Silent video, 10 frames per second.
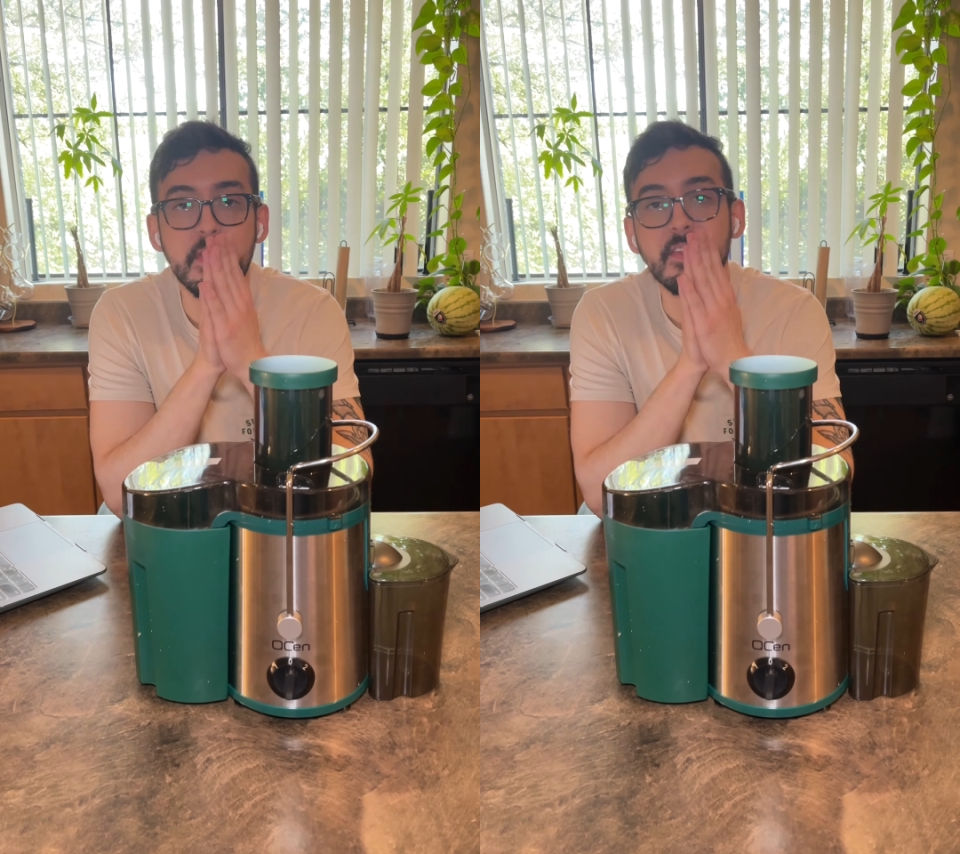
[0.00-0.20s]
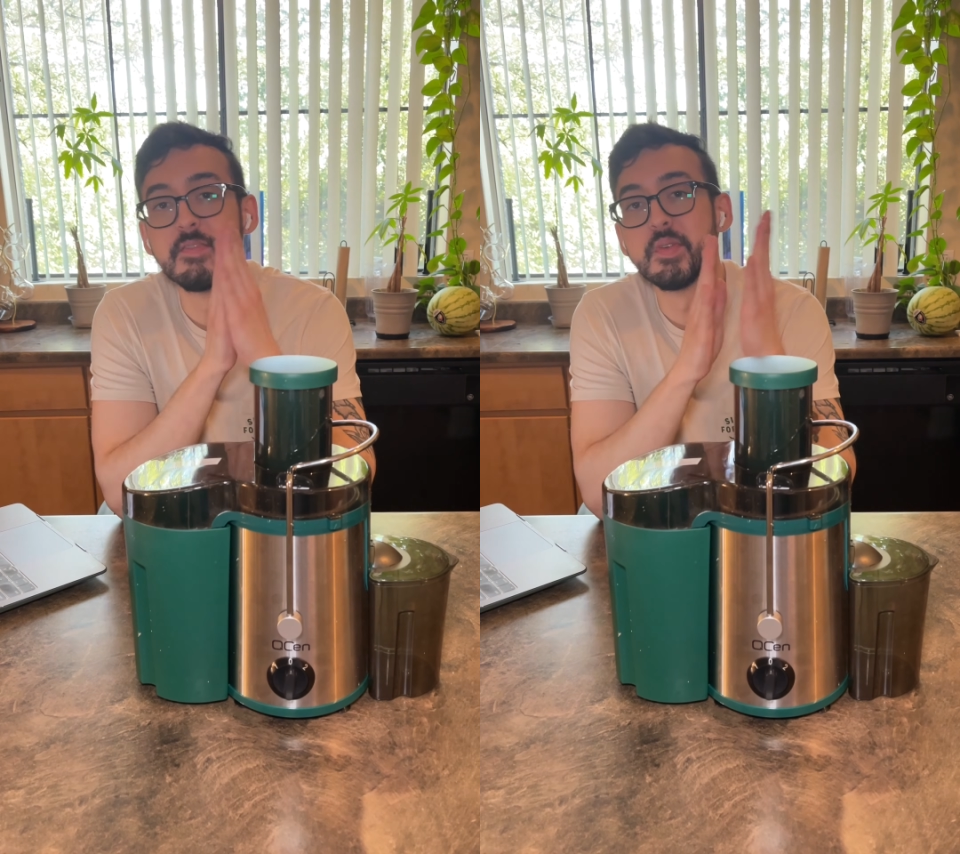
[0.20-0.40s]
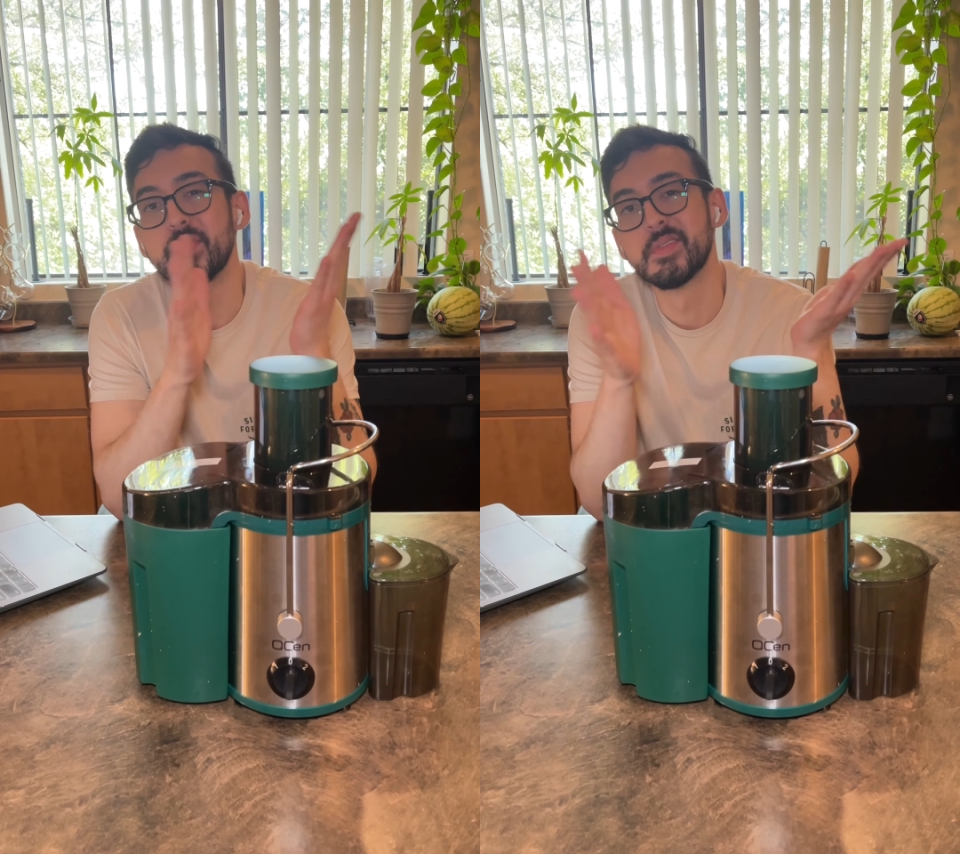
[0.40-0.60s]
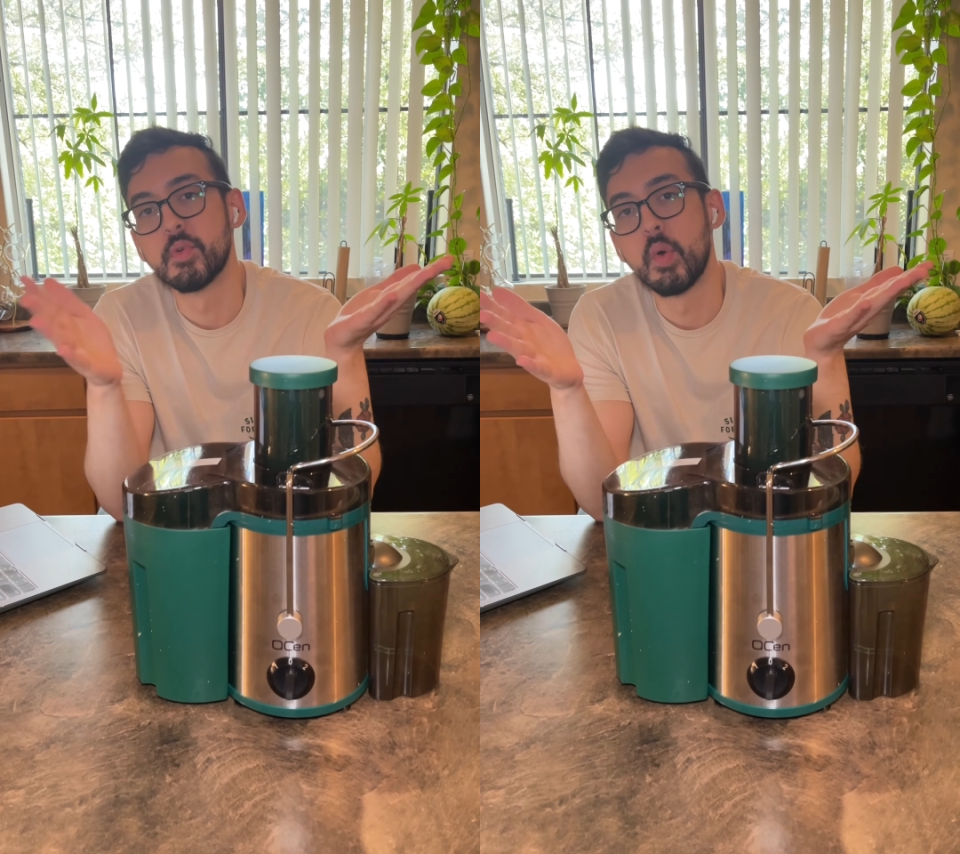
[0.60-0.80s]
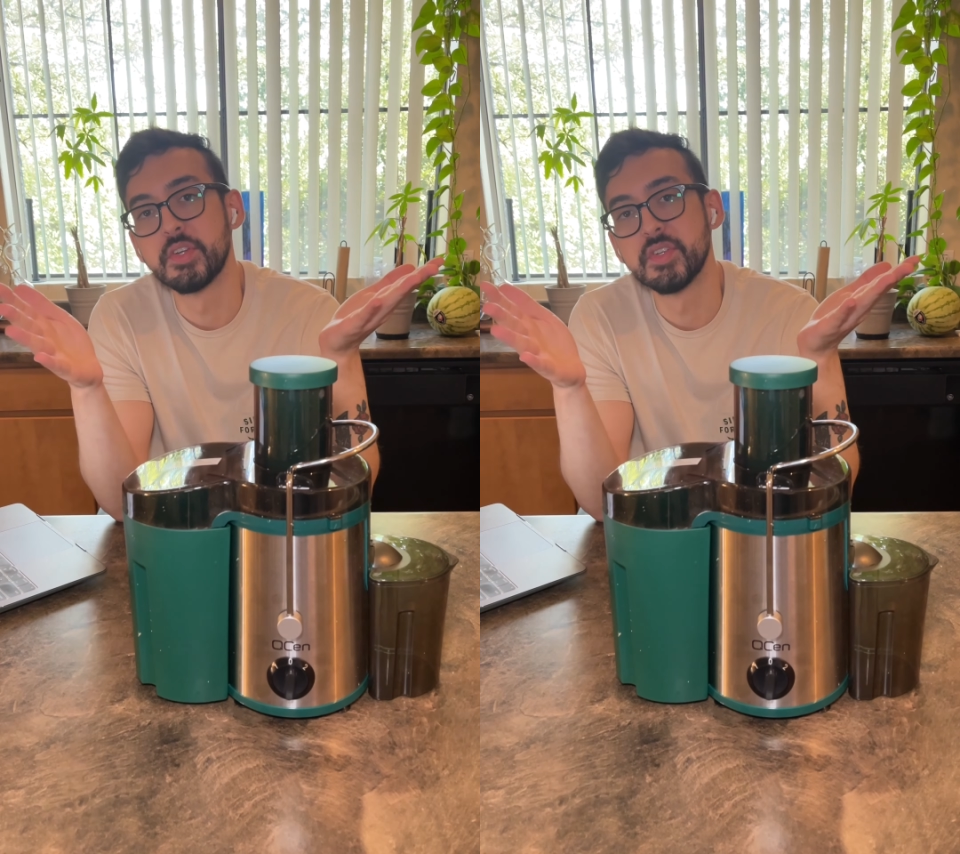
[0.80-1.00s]
That leaves me with some
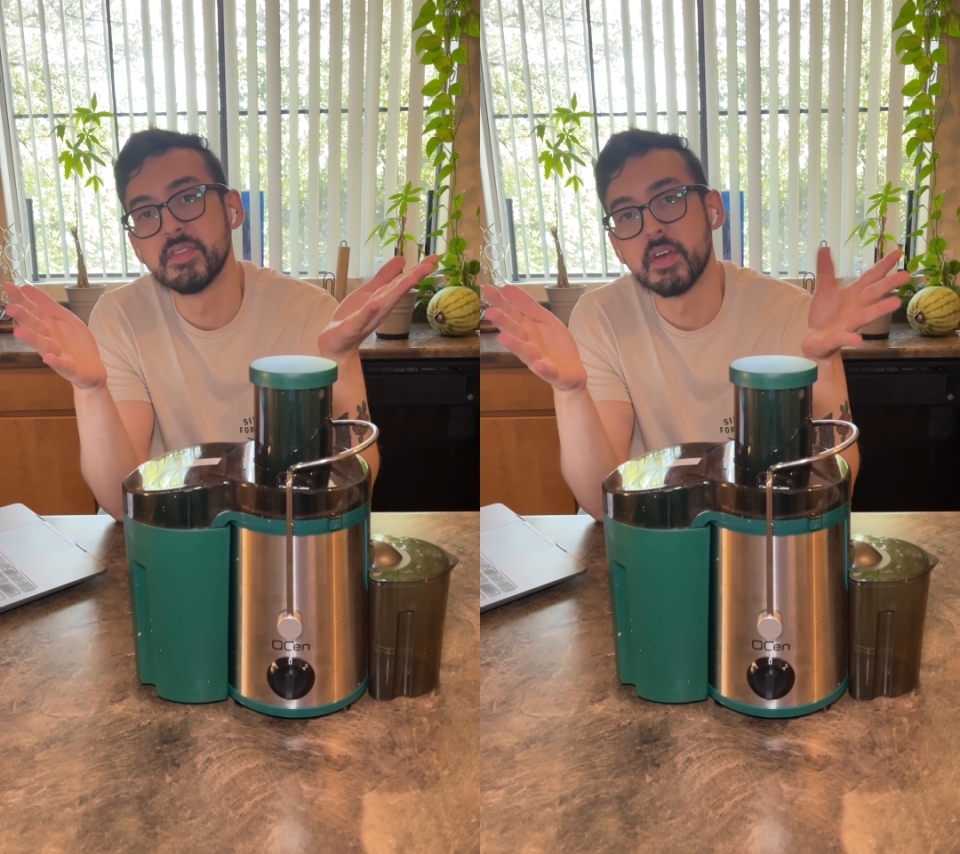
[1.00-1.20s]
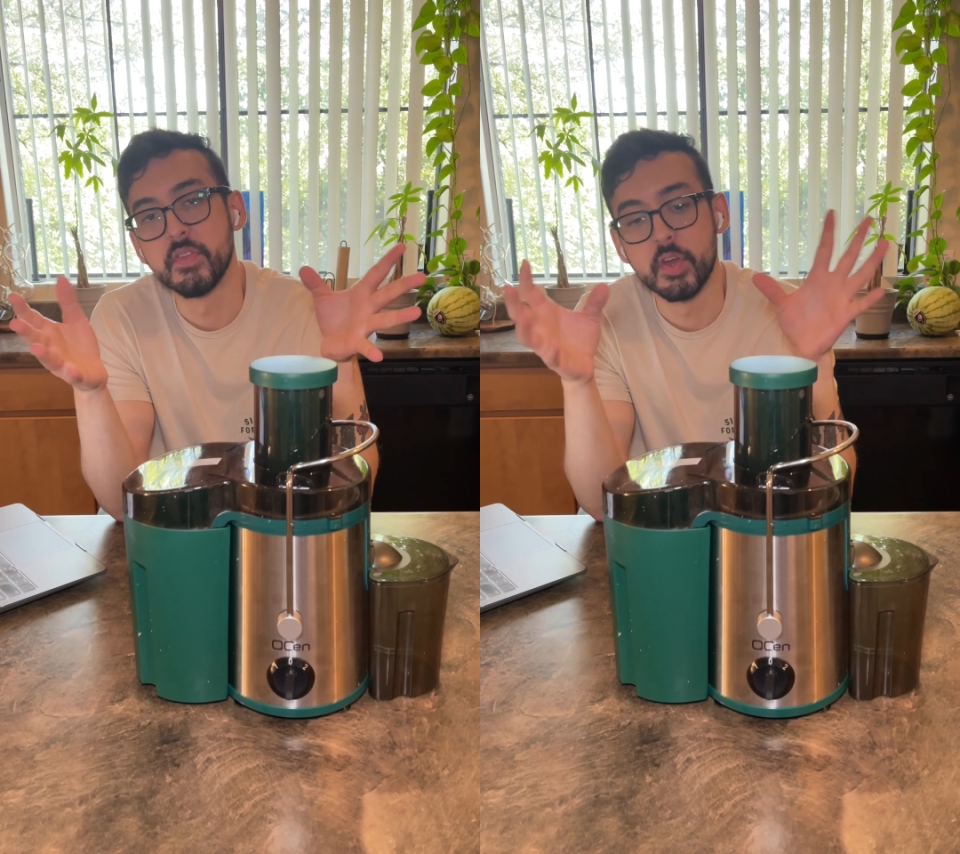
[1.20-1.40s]
questions on the